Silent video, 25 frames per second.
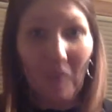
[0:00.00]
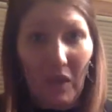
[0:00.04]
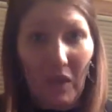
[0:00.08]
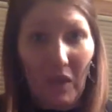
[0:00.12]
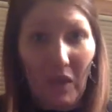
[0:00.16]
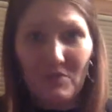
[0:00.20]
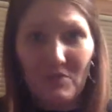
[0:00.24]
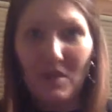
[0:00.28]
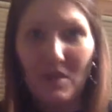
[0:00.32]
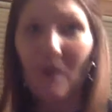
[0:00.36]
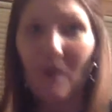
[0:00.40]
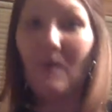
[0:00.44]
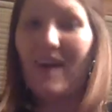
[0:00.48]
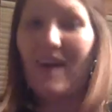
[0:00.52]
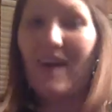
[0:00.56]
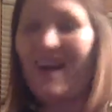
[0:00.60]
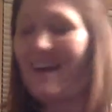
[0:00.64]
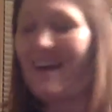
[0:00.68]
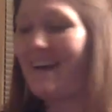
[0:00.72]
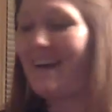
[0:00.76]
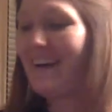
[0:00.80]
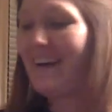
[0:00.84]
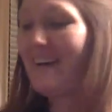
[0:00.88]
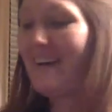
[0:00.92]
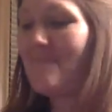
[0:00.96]
So
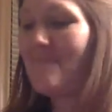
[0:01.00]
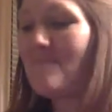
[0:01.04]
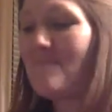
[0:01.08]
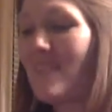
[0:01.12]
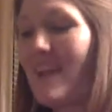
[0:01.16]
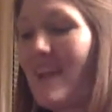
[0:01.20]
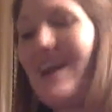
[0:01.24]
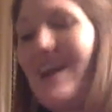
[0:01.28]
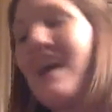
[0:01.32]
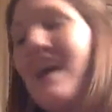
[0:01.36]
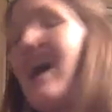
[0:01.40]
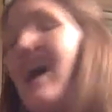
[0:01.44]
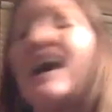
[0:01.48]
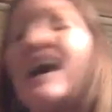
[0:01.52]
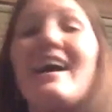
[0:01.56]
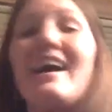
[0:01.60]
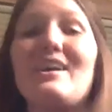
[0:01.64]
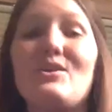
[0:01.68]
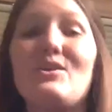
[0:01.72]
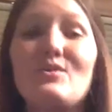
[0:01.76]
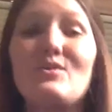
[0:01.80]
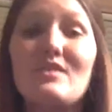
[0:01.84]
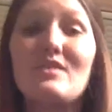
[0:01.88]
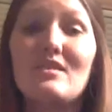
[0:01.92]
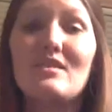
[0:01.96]
I
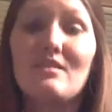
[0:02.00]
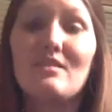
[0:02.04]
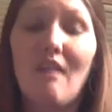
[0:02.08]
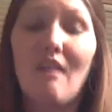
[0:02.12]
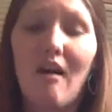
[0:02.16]
use this